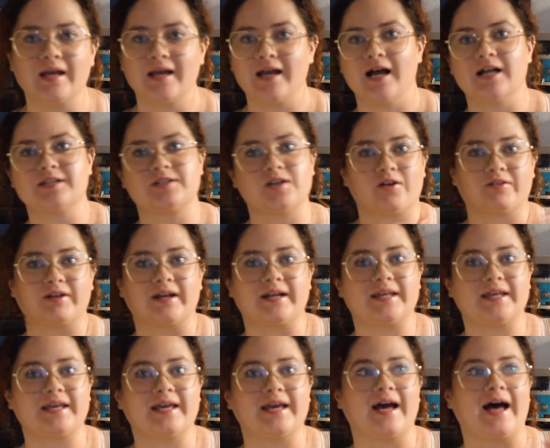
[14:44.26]
it's
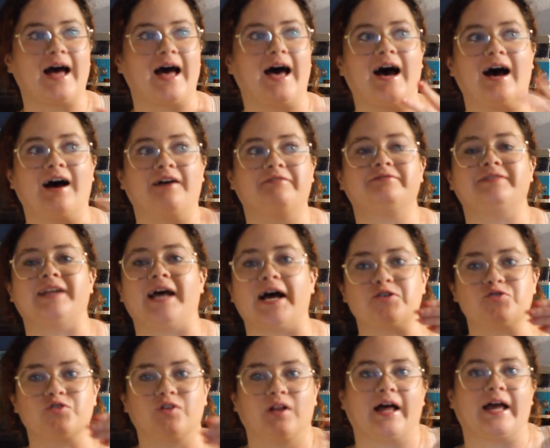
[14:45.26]
already half
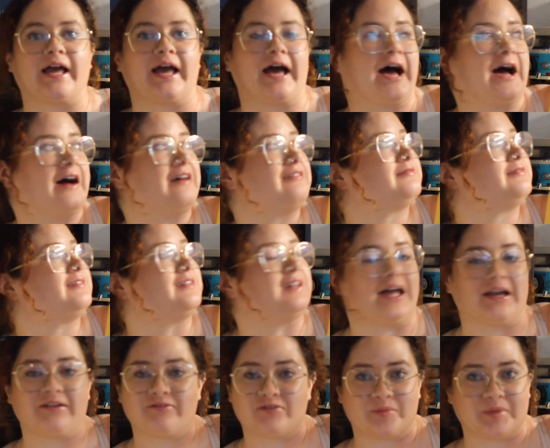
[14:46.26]
natural light, half
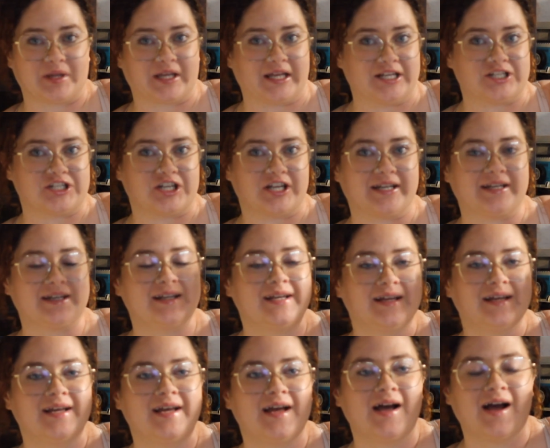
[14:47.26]
light from the kitchen.
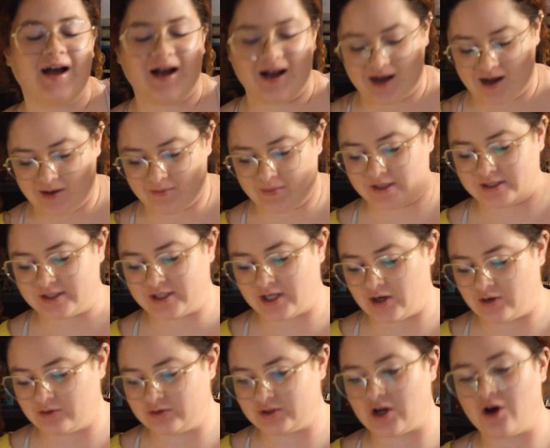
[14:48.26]

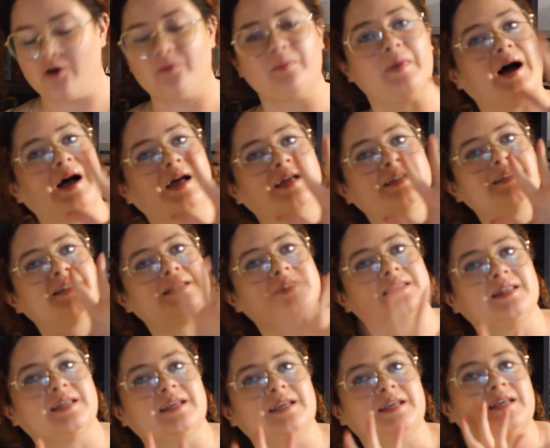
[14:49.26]
So don't
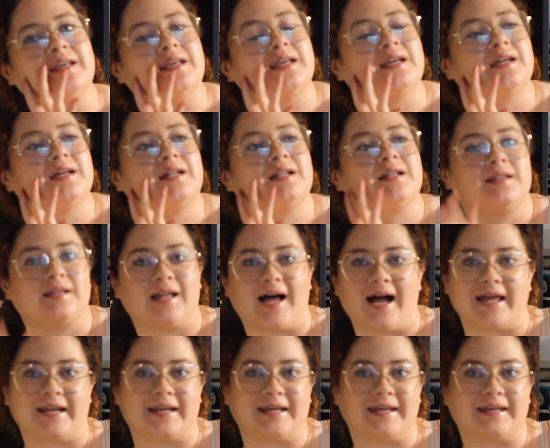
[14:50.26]
mind the
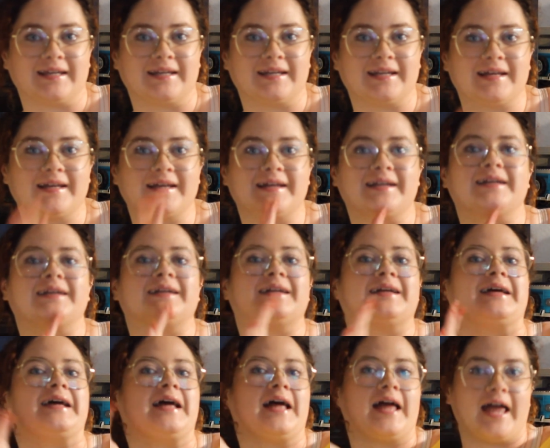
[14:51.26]
lighting
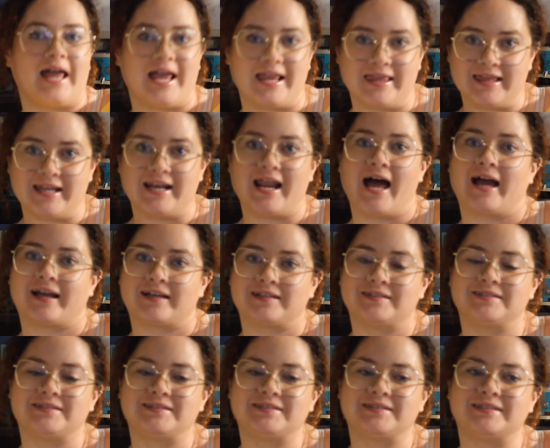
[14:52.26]
in the
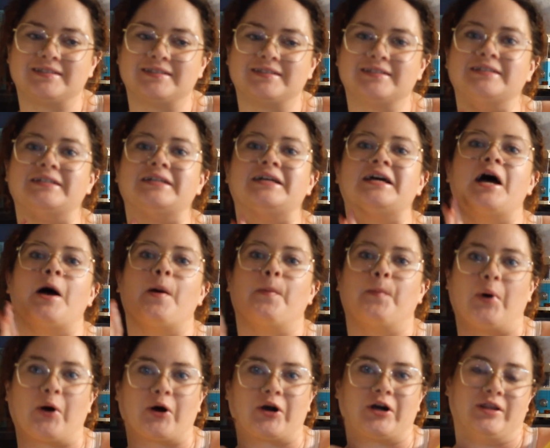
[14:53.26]
next
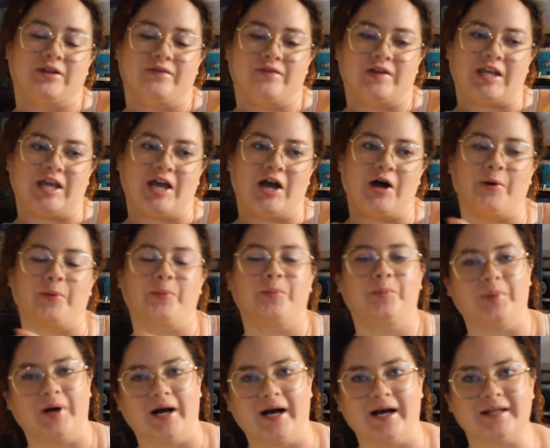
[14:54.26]
part of the video,
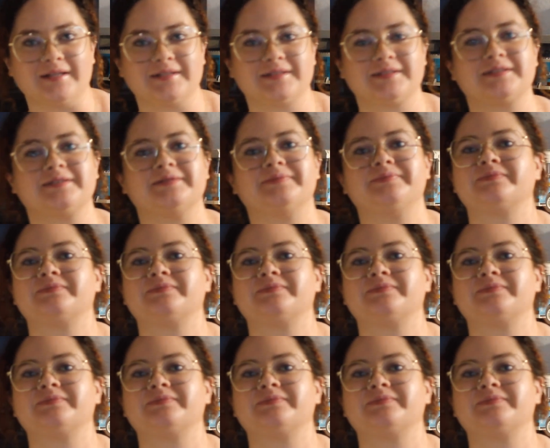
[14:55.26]
but